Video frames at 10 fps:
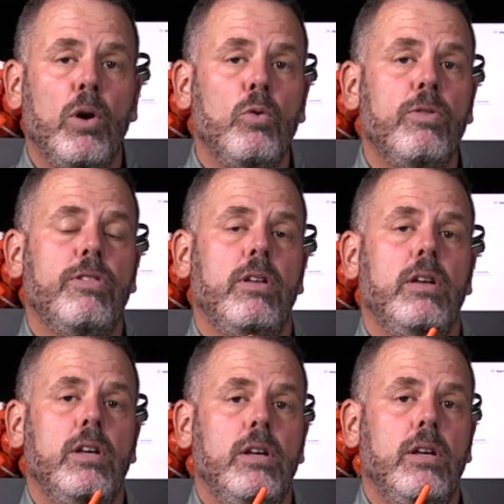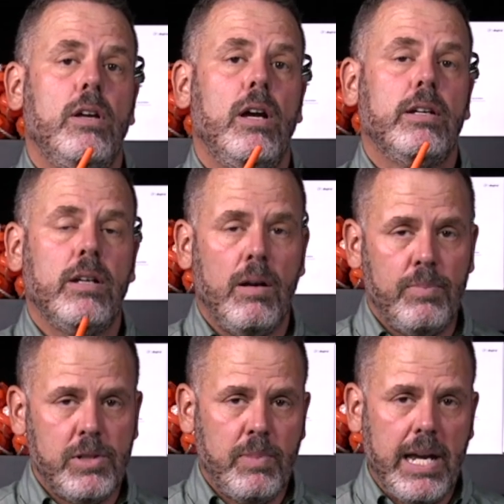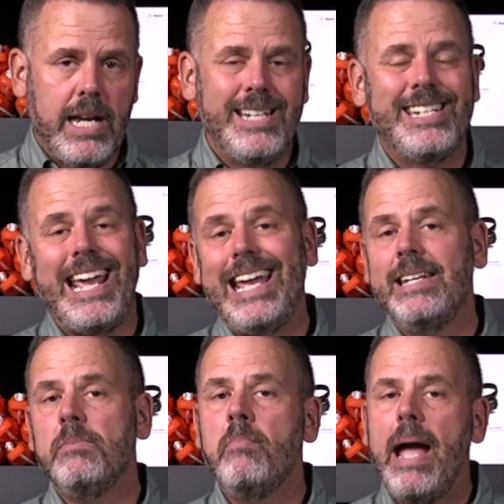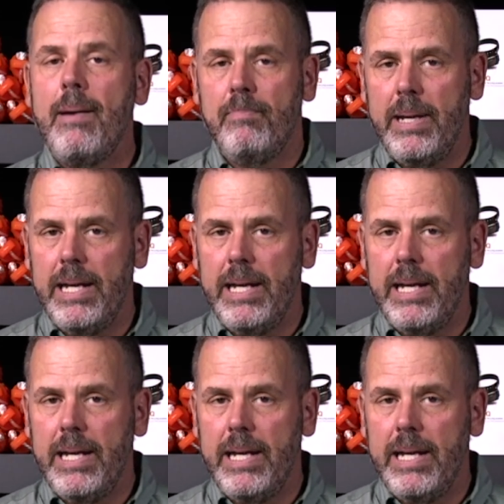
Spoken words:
both a compass page and a map